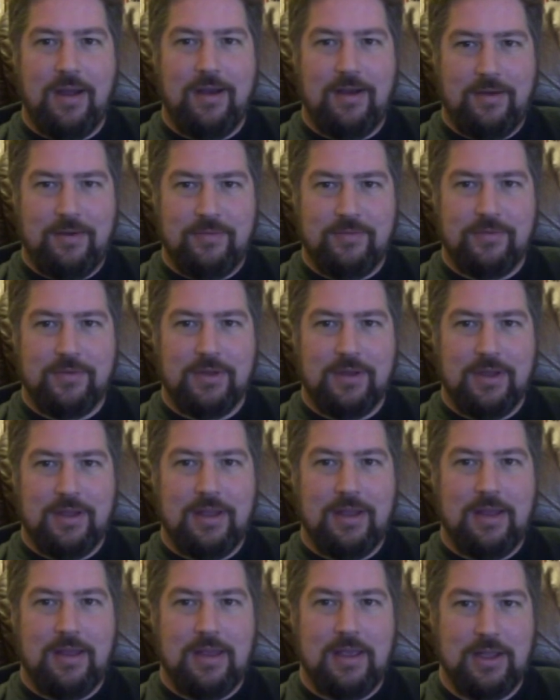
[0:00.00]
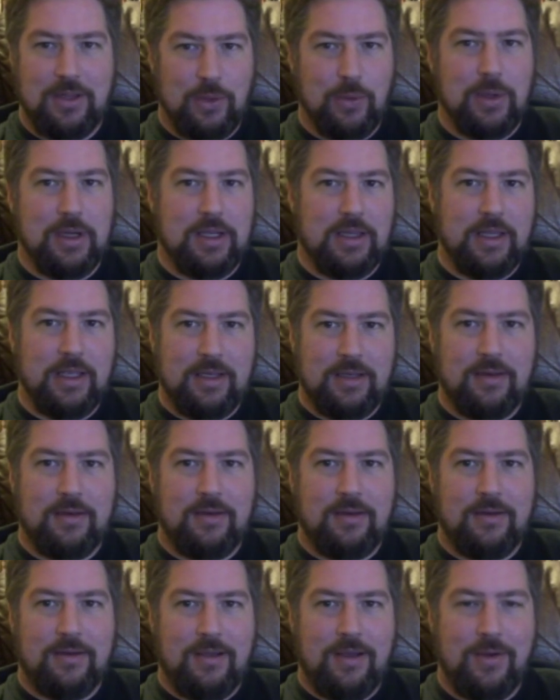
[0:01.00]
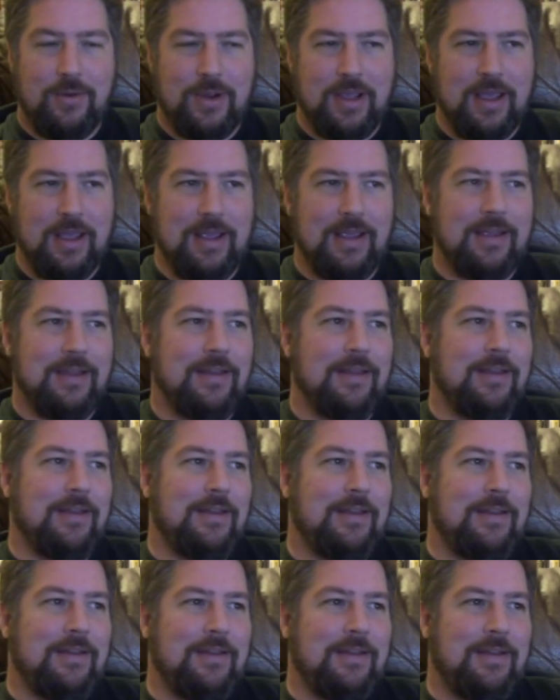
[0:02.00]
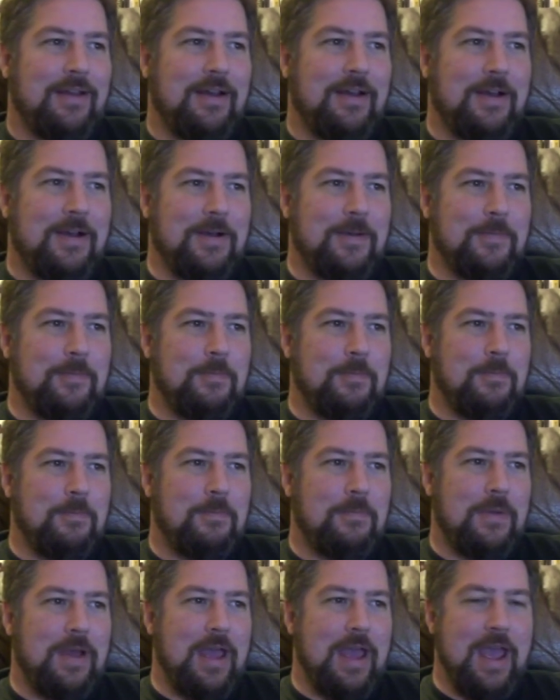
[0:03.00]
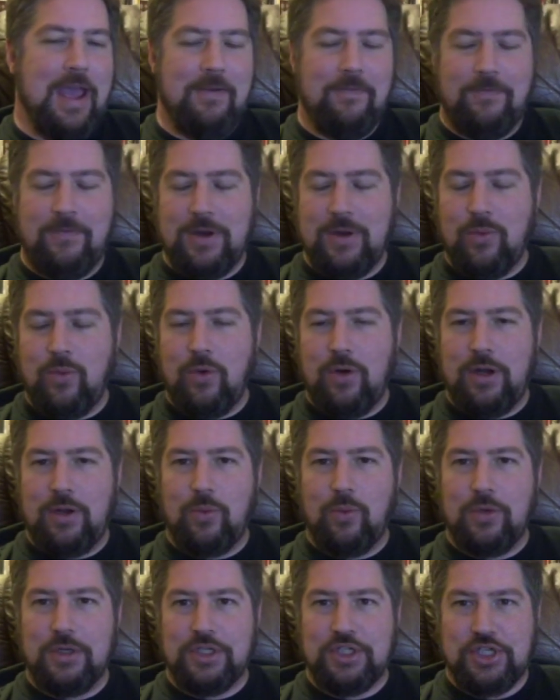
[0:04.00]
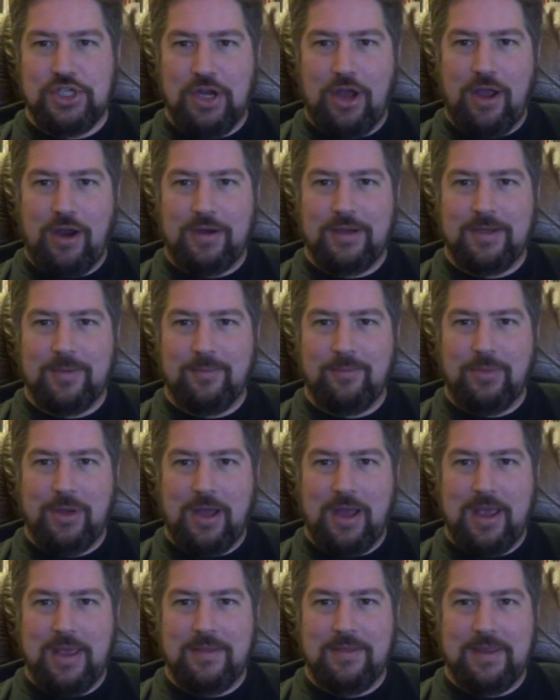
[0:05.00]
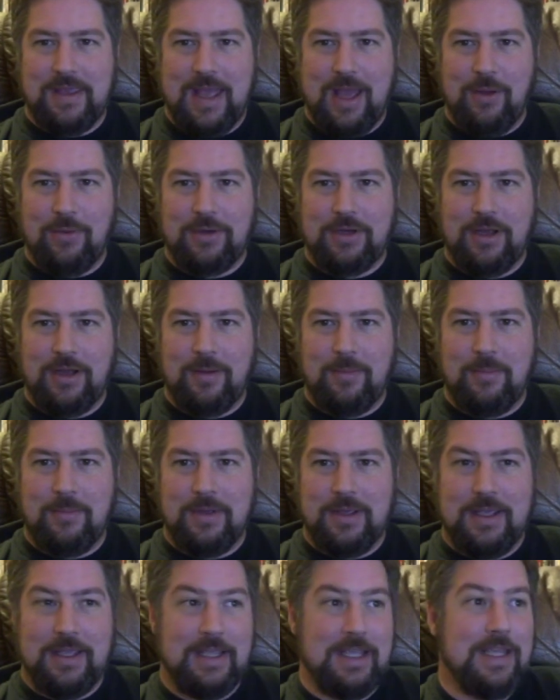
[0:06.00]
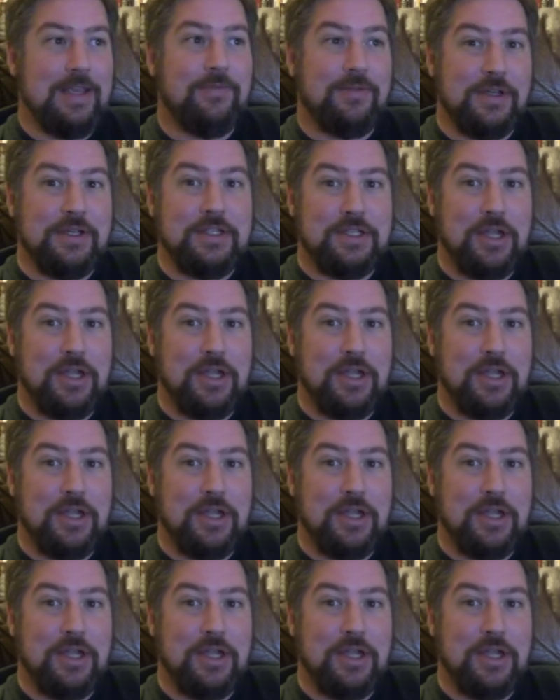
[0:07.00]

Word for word: of Hillary Clinton. Okay, um, everyone was shocked by the outcome. Even